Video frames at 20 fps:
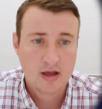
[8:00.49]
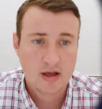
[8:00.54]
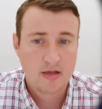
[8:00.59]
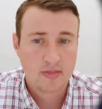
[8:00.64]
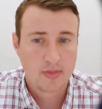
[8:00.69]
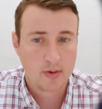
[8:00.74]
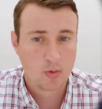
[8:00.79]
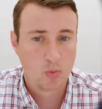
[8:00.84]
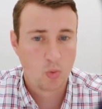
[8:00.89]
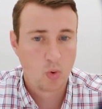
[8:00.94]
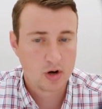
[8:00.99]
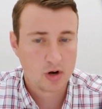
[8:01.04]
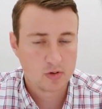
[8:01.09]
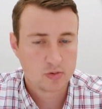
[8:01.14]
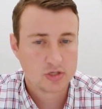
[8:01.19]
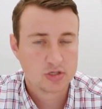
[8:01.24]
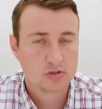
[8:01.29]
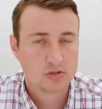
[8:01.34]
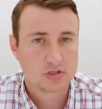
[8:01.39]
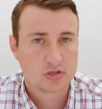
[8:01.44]
They would want to
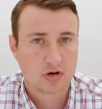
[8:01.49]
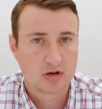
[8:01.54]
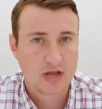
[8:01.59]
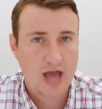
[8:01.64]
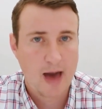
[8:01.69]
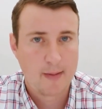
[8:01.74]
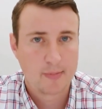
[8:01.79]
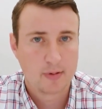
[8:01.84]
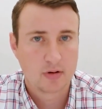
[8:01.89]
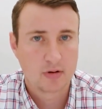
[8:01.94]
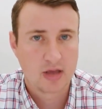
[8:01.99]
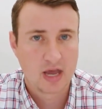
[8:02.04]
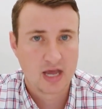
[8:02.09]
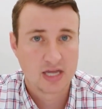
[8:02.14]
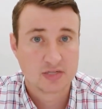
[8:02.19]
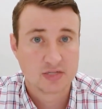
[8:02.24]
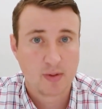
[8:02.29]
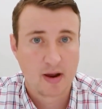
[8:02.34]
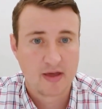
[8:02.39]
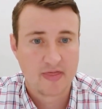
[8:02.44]
reduce their capital
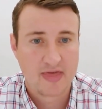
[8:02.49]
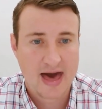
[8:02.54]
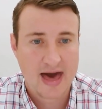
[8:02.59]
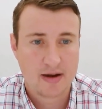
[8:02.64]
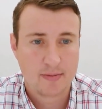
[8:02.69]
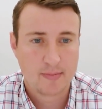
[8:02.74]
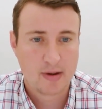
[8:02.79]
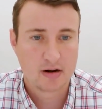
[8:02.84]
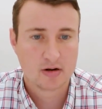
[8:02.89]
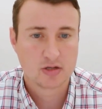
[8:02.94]
gains by that amount